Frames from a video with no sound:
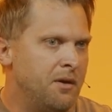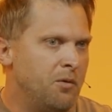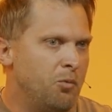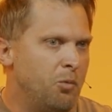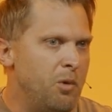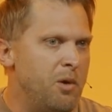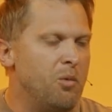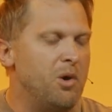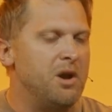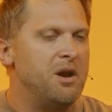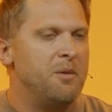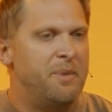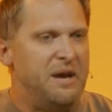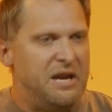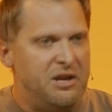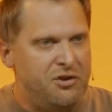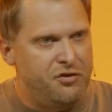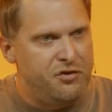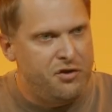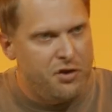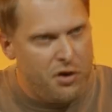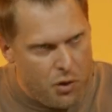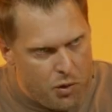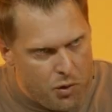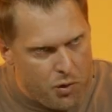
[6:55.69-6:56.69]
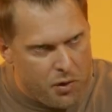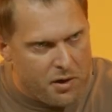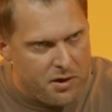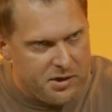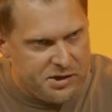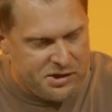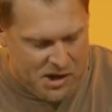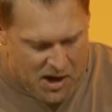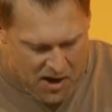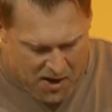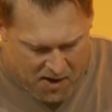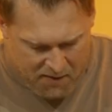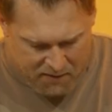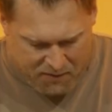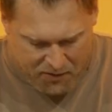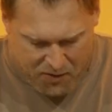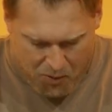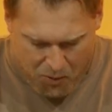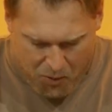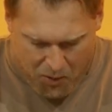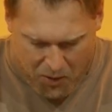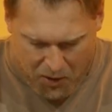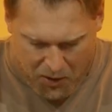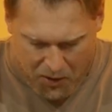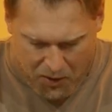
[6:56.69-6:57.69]
We want to be doers of the
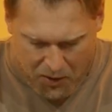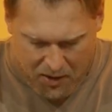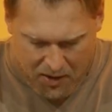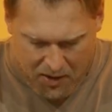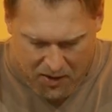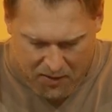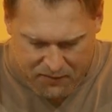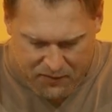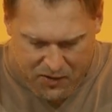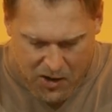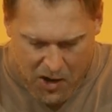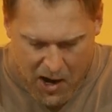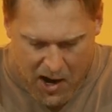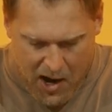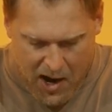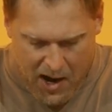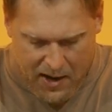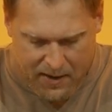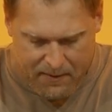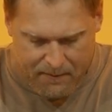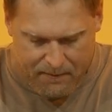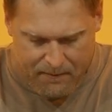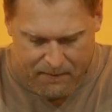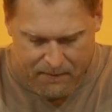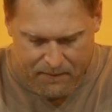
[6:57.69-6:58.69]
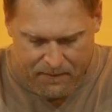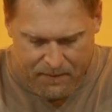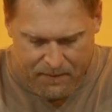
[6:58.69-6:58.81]
Word of God.